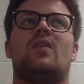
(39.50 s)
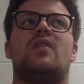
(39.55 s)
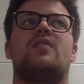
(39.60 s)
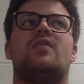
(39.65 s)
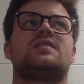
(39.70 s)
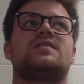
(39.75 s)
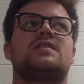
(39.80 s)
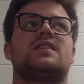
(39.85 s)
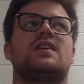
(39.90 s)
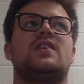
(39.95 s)

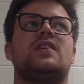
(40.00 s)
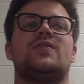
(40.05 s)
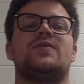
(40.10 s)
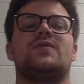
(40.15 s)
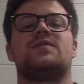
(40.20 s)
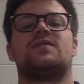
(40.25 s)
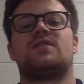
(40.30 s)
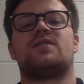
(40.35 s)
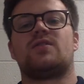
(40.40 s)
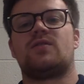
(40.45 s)
on a scale
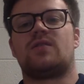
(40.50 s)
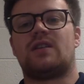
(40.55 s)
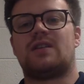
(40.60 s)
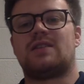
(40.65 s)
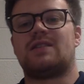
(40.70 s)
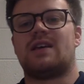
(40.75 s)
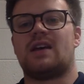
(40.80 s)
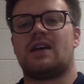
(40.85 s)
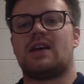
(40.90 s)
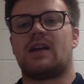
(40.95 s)
of 0 to
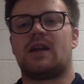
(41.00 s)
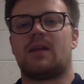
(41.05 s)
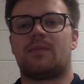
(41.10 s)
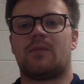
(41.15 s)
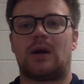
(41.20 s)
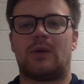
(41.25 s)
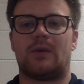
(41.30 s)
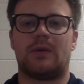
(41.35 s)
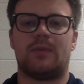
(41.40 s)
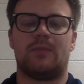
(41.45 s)
10, I'd
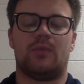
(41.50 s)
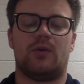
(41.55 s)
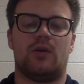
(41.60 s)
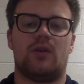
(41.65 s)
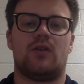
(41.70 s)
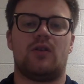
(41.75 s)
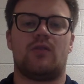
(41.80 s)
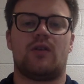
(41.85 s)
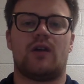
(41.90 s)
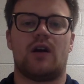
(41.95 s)
probably put
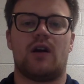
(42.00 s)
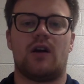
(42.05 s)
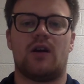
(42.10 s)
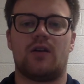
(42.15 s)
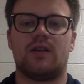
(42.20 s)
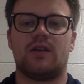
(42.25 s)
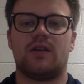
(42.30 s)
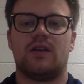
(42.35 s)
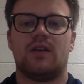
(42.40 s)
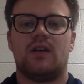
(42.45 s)
it
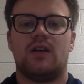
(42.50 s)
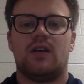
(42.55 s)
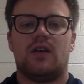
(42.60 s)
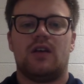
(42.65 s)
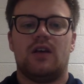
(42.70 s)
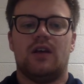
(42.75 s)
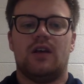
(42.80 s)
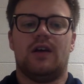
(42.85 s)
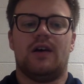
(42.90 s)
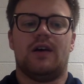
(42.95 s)
around
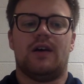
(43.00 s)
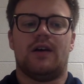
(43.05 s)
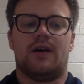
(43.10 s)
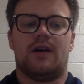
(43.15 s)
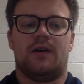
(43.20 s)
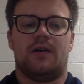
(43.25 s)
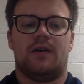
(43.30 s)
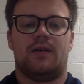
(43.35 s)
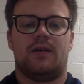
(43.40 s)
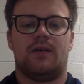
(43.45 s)

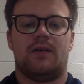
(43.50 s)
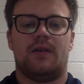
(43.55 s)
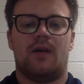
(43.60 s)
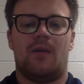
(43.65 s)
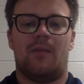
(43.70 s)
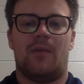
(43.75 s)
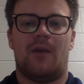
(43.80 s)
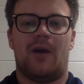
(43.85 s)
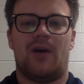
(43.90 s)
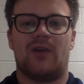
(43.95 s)

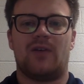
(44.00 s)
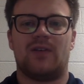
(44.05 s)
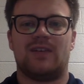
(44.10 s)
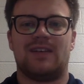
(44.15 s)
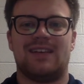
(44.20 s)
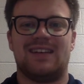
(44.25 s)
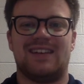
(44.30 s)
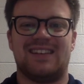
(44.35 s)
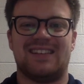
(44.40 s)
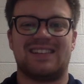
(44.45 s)
about
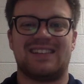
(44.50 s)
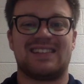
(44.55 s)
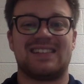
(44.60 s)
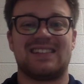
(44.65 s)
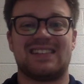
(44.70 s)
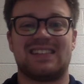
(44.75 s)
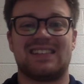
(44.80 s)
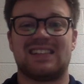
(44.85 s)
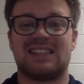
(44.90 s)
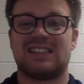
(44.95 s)
a
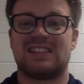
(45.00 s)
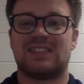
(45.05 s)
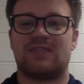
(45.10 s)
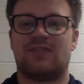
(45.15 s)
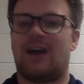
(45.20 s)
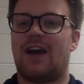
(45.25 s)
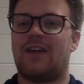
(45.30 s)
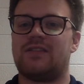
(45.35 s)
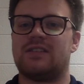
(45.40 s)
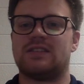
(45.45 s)
6,
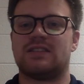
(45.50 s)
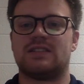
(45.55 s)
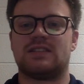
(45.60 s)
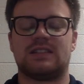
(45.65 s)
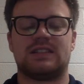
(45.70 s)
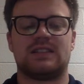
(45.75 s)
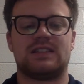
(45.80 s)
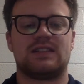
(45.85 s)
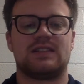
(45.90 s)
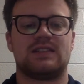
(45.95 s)
5 to
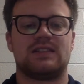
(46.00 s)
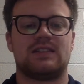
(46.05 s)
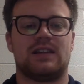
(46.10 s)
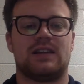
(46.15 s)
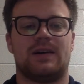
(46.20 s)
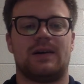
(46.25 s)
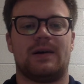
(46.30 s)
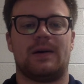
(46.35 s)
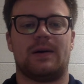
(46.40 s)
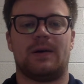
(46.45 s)
6.
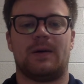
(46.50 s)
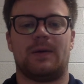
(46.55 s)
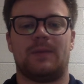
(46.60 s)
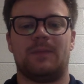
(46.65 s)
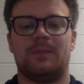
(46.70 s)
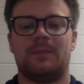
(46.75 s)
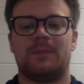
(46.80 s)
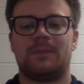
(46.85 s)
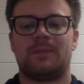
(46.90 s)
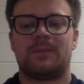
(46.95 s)

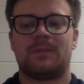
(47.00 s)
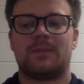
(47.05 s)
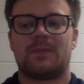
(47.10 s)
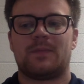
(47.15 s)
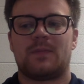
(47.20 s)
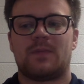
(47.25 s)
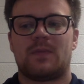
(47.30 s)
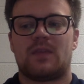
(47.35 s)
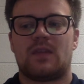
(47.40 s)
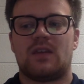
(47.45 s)

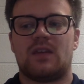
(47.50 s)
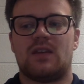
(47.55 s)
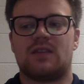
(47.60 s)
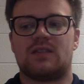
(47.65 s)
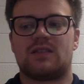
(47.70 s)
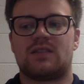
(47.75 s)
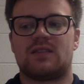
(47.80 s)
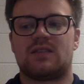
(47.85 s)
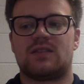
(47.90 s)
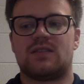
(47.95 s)

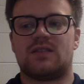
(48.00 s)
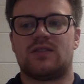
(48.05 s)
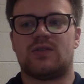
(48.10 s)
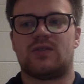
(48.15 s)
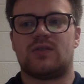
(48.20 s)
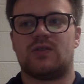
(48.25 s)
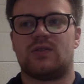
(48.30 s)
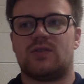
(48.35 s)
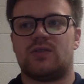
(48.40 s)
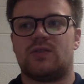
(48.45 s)
It's
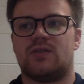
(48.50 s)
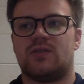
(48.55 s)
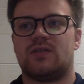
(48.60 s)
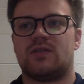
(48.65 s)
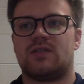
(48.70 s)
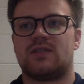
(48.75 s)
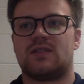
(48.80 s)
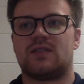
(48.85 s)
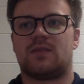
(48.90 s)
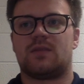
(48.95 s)
still
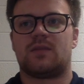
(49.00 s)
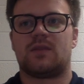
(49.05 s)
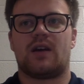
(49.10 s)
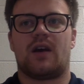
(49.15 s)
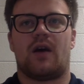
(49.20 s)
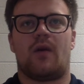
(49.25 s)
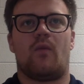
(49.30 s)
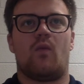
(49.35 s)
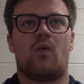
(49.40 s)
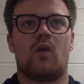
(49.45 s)

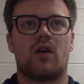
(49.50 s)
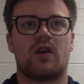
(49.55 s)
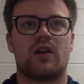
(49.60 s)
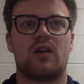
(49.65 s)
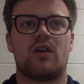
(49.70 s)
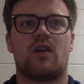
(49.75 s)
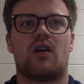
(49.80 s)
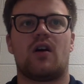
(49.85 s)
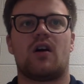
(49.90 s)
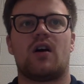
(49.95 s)
something I'm
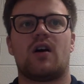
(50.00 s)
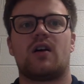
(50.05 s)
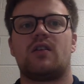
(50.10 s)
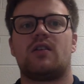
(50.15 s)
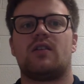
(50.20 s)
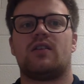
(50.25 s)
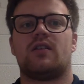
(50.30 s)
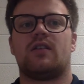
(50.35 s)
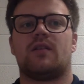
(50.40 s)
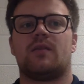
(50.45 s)
working
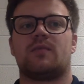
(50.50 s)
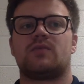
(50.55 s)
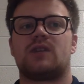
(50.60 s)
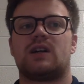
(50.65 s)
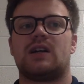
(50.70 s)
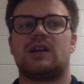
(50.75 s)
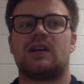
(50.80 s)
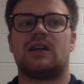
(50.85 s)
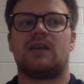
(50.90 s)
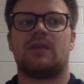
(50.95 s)
on. I'm
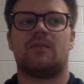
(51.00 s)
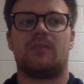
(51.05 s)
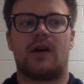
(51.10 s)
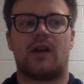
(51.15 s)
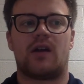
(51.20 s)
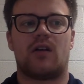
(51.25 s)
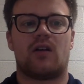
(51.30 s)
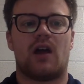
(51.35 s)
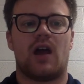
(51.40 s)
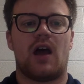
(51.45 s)
trying to get
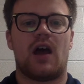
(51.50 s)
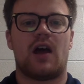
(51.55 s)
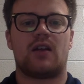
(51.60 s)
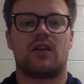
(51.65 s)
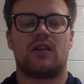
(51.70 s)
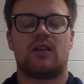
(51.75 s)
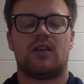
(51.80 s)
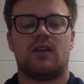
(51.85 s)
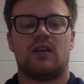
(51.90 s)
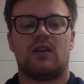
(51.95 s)
better at.
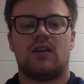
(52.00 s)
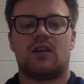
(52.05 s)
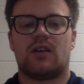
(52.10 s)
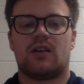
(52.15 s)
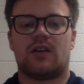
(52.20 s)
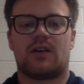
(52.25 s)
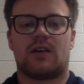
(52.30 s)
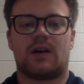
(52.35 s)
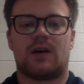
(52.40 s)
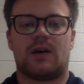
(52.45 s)

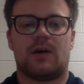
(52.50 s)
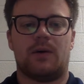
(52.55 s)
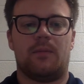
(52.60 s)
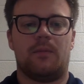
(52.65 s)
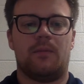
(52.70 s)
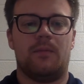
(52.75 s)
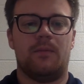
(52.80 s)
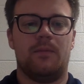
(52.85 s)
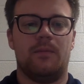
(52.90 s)
Um,